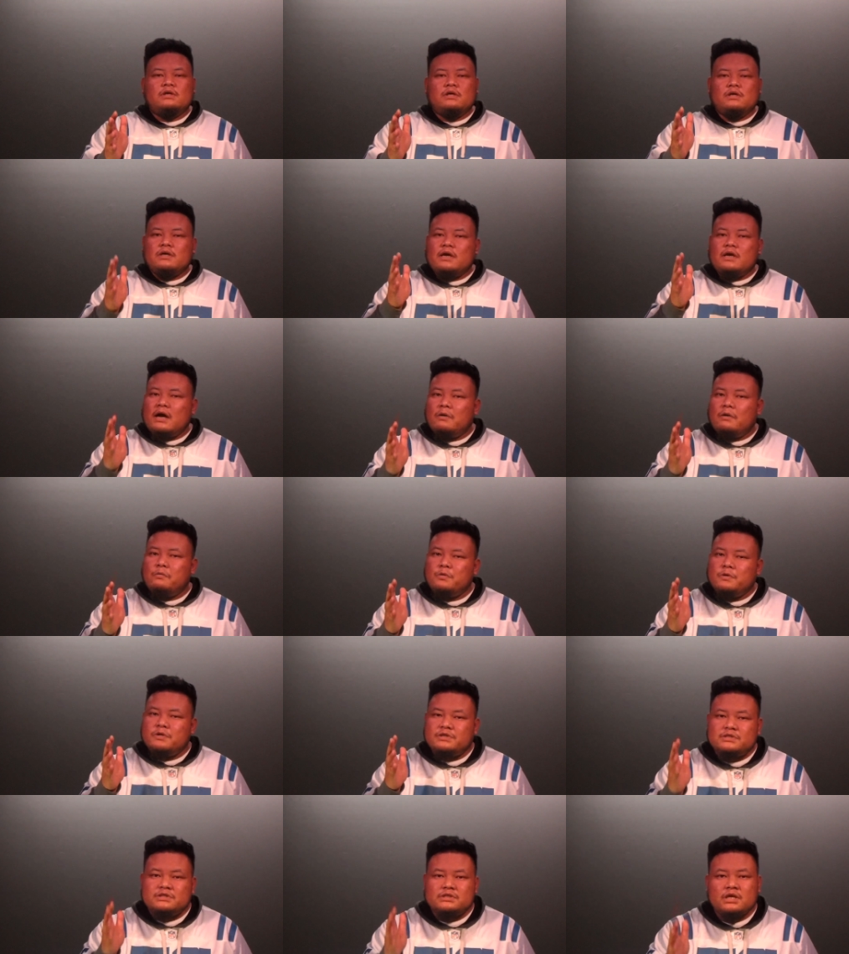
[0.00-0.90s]
God will
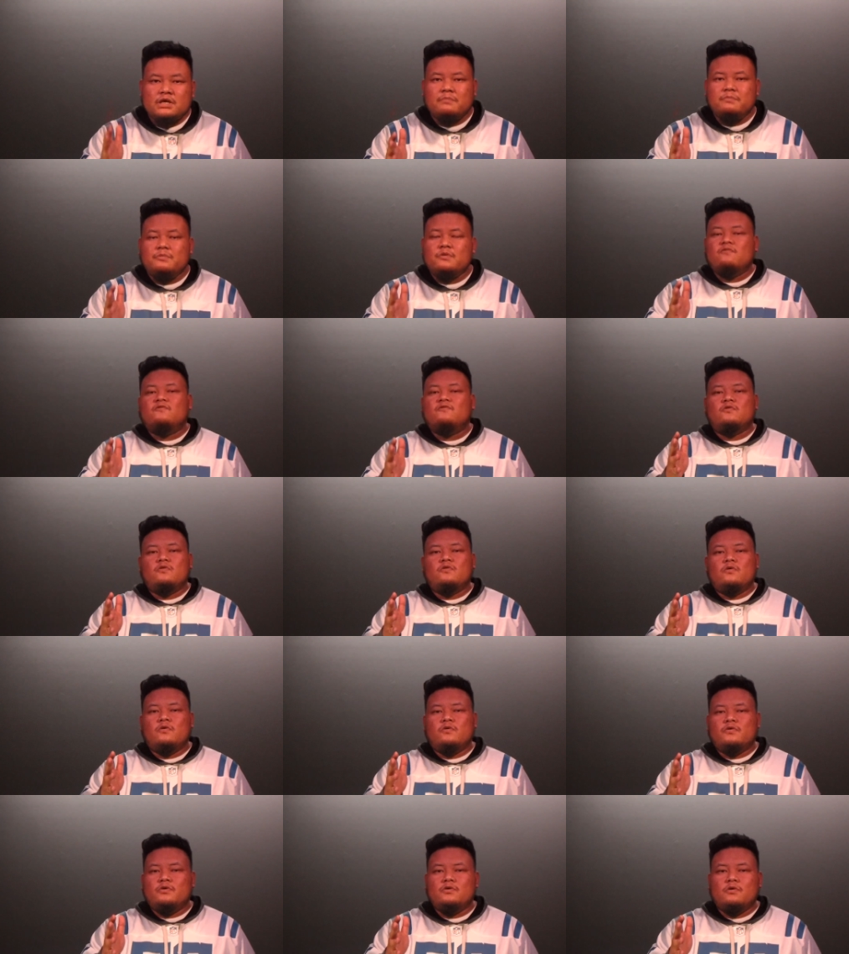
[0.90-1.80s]
accept you for
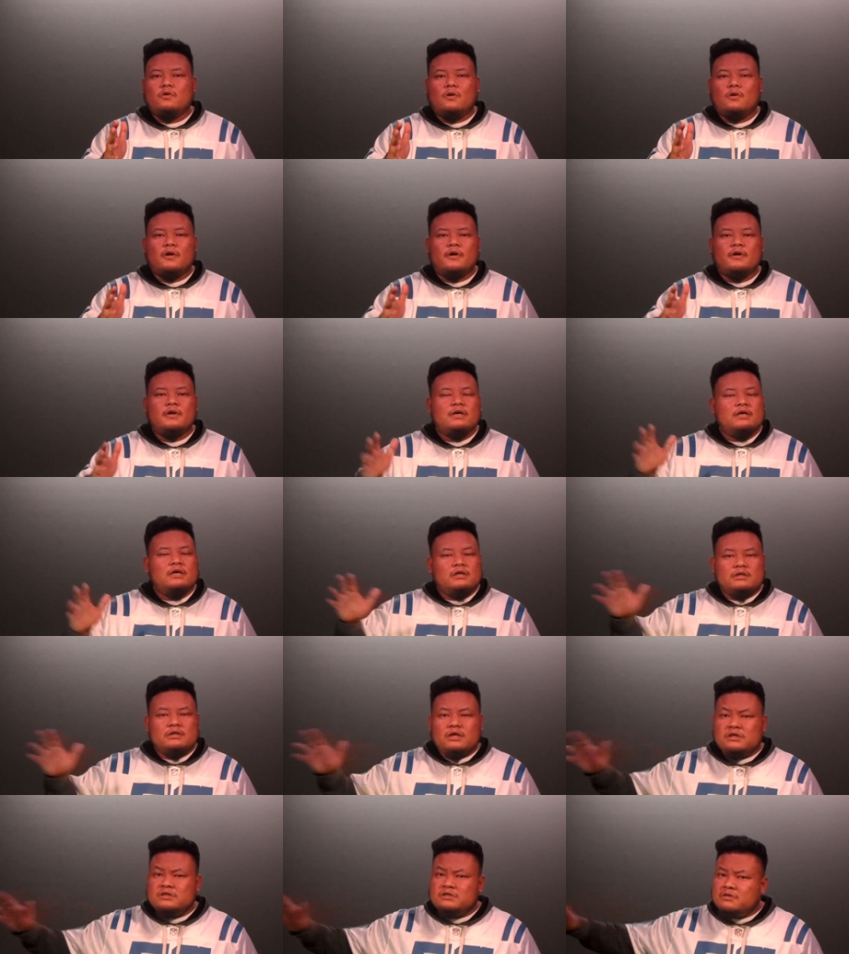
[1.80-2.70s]
who you are.
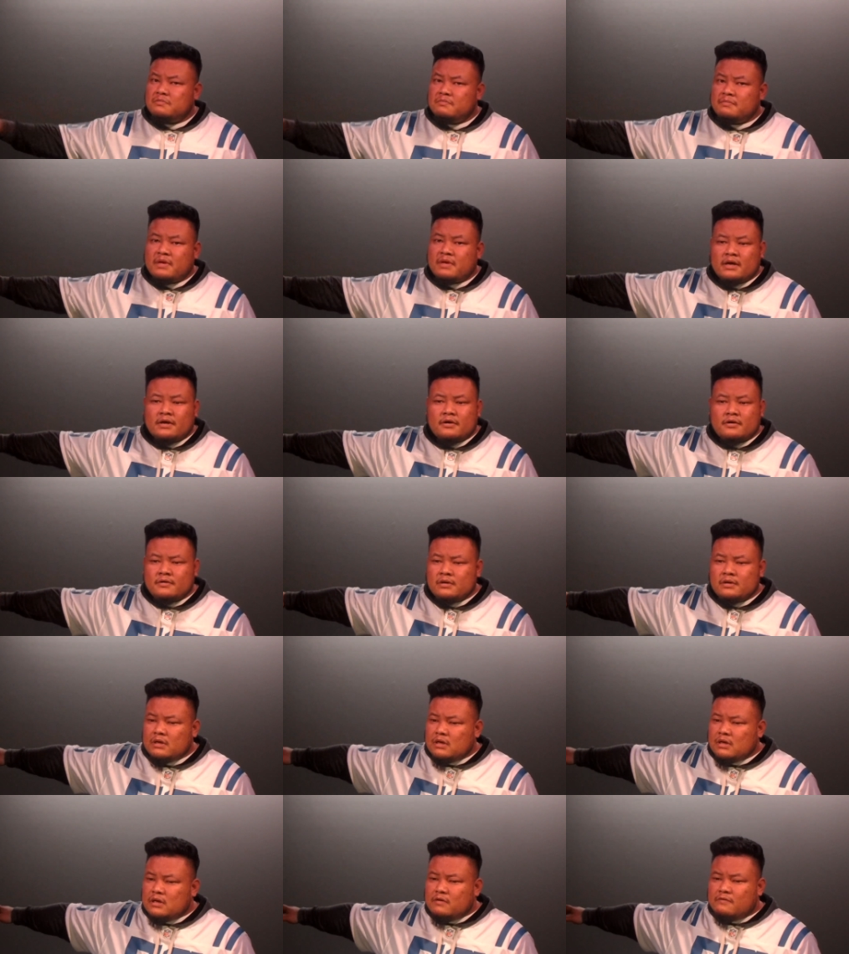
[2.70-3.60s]
Doesn't matter
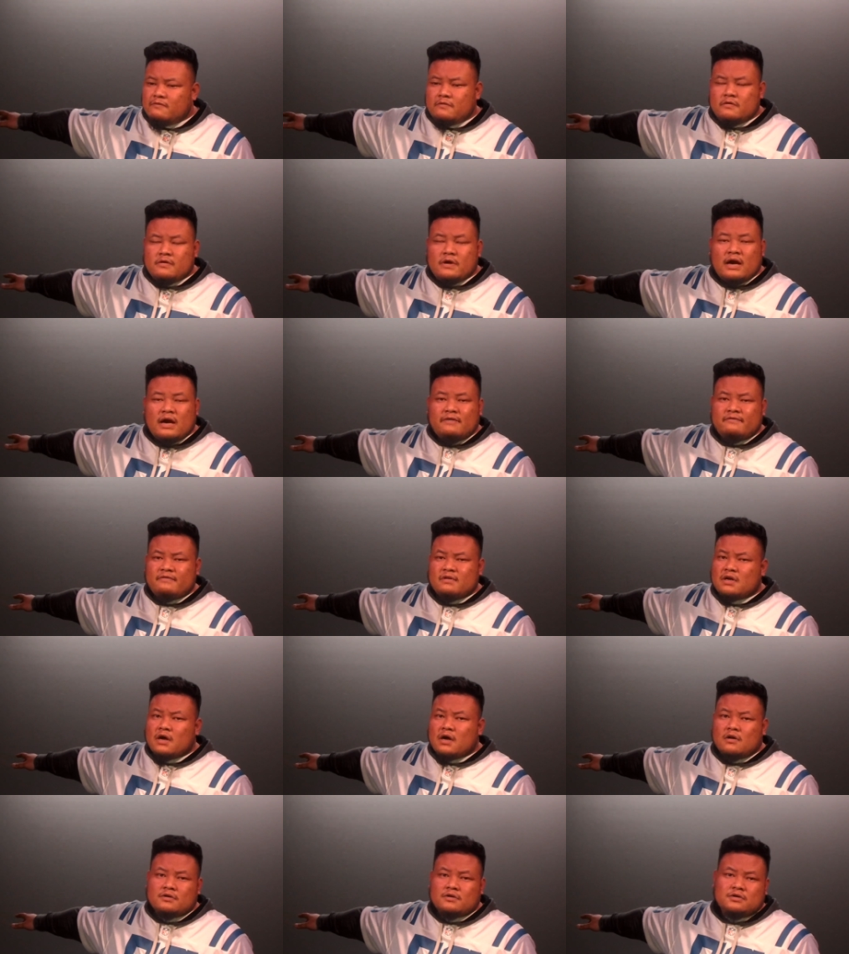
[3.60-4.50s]
if you haven't
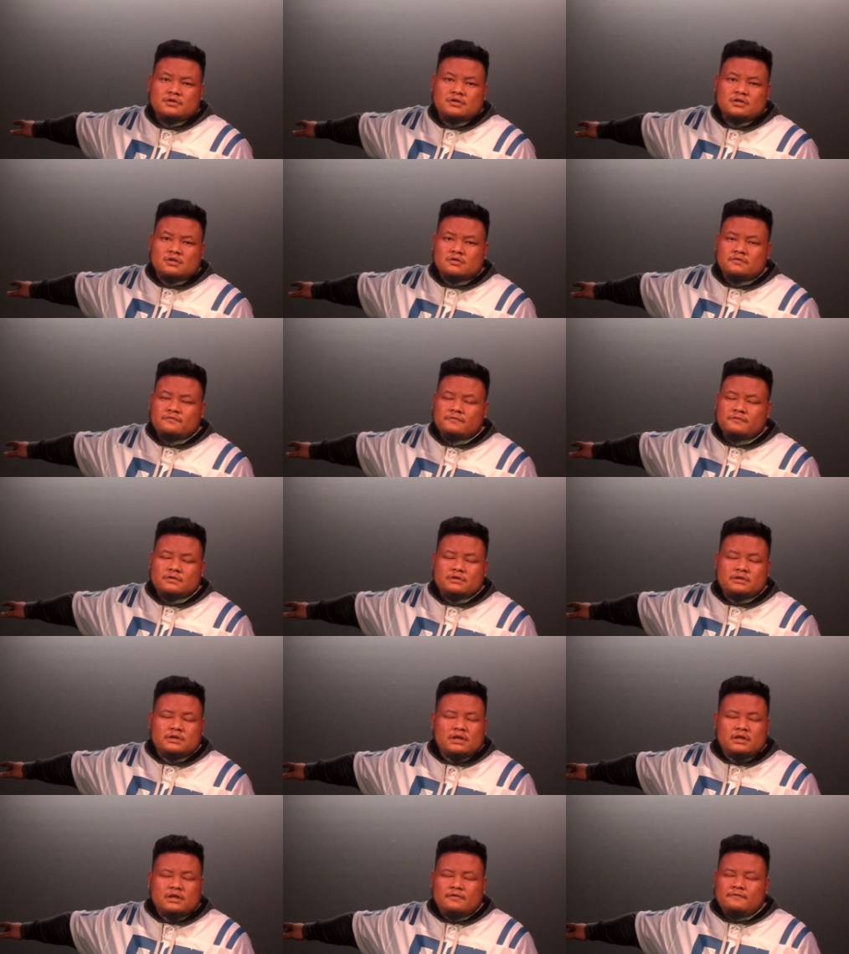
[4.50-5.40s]
gone to church for
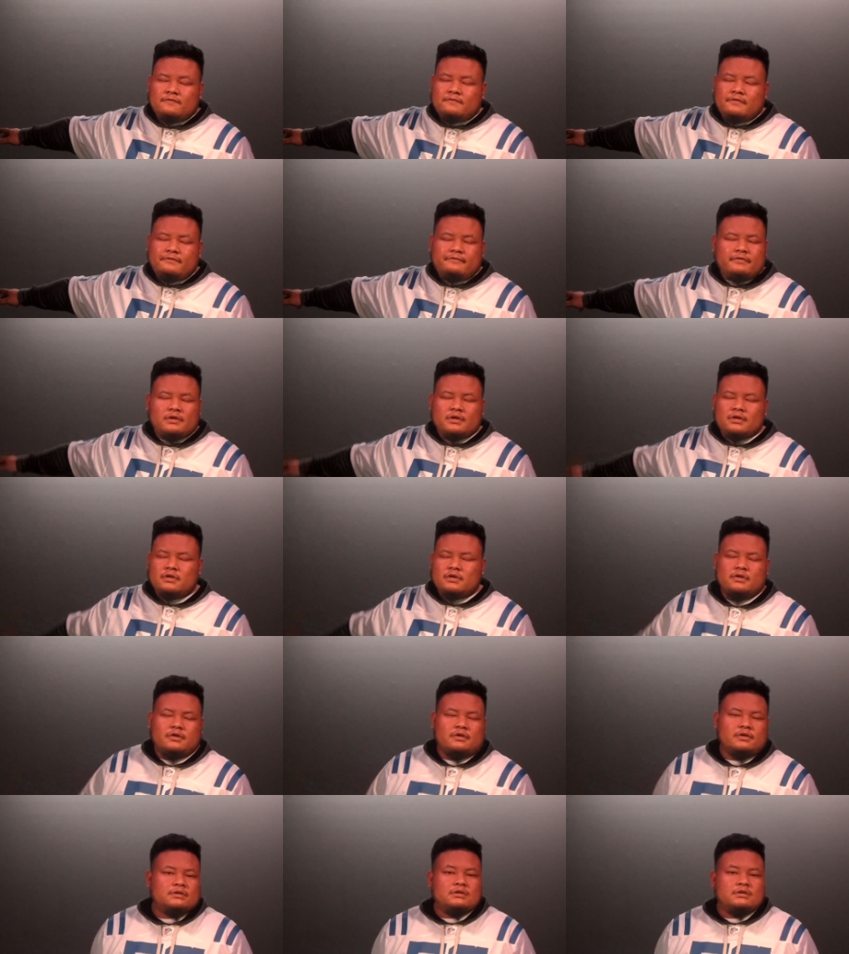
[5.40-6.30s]
10 or 15
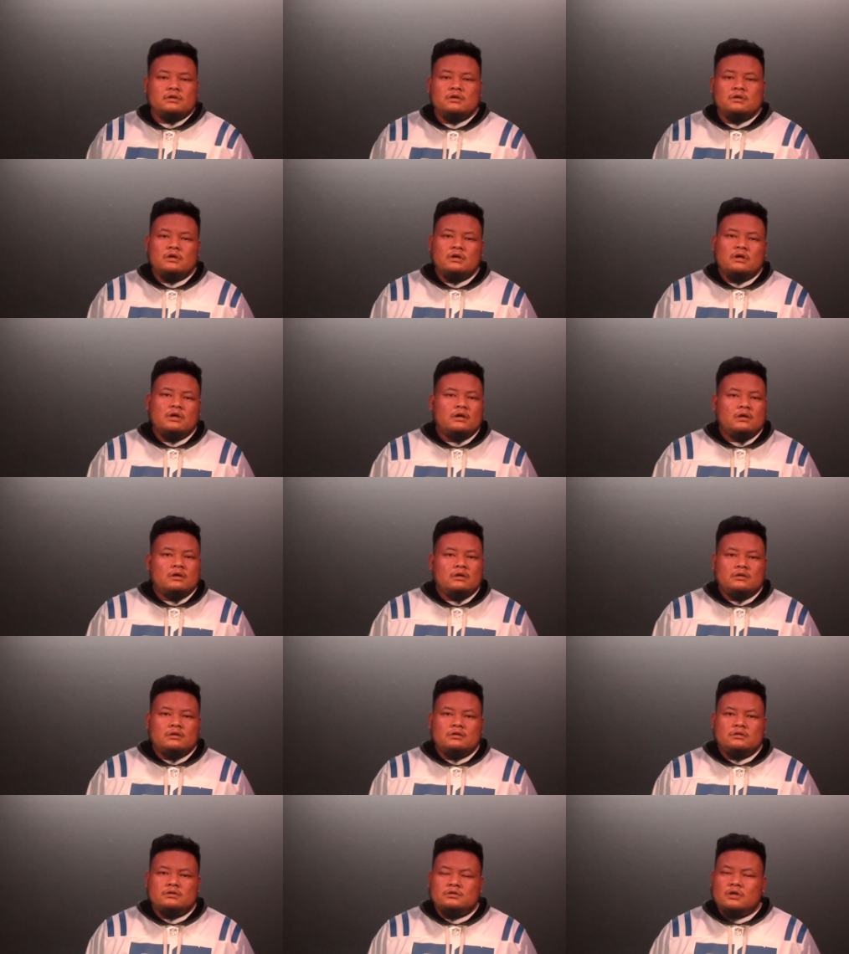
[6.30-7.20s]
years.
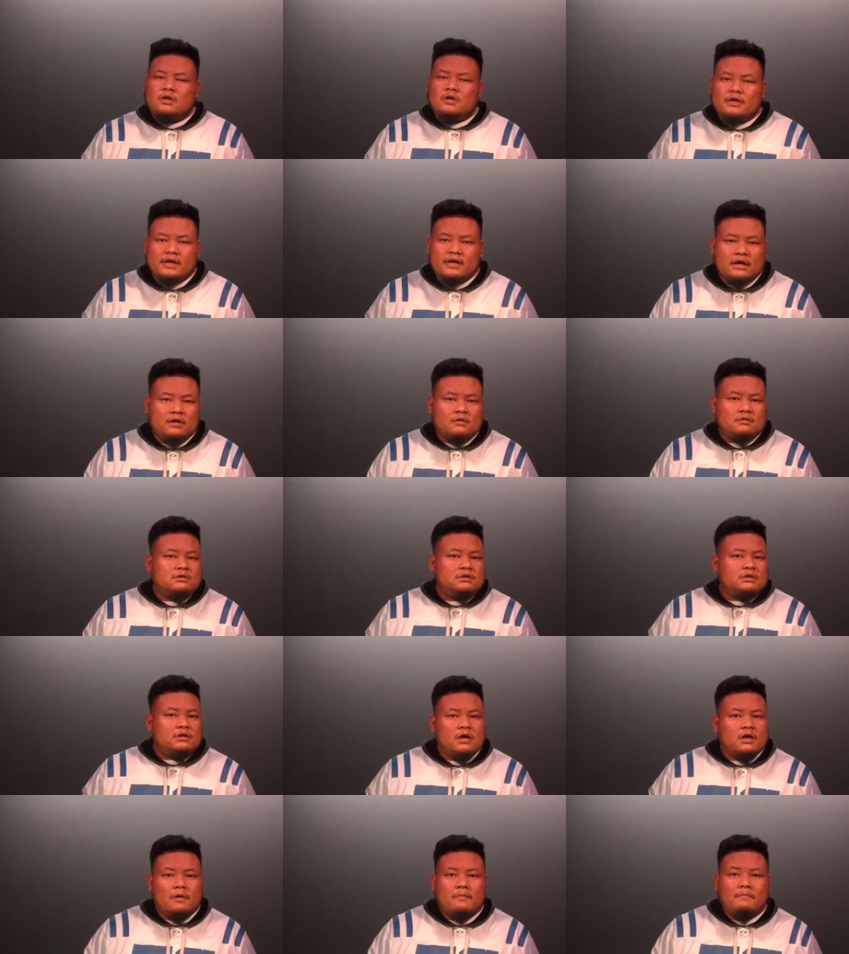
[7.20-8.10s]
Start now to
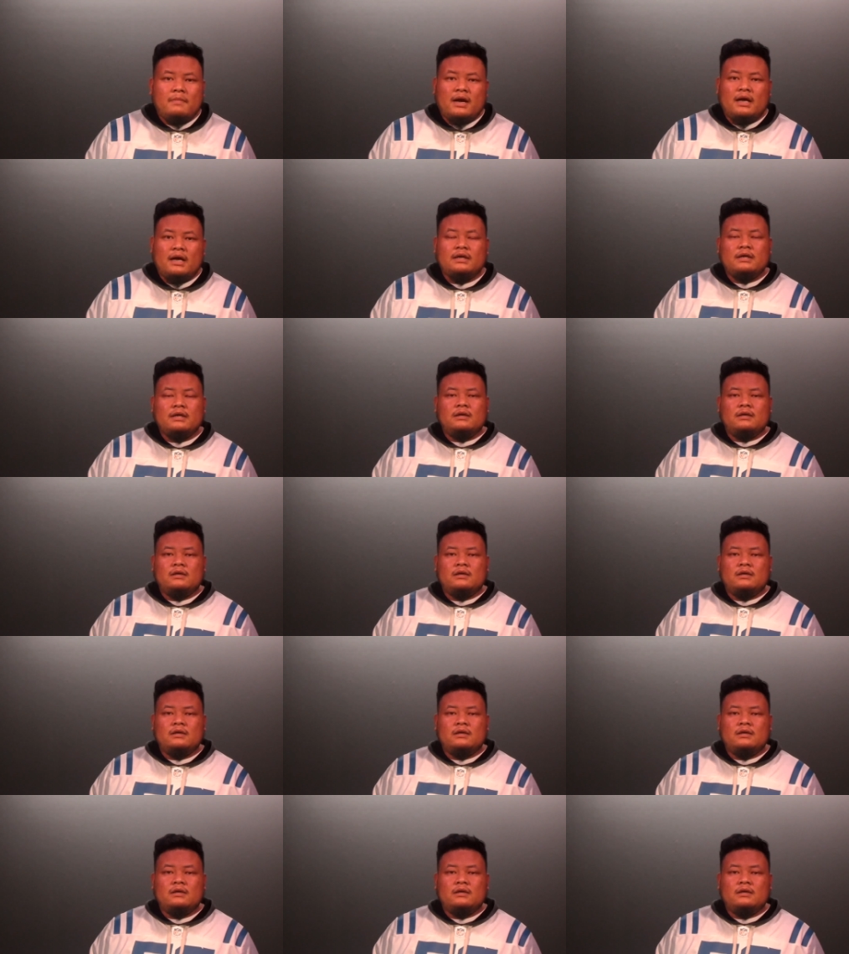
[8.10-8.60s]
come back.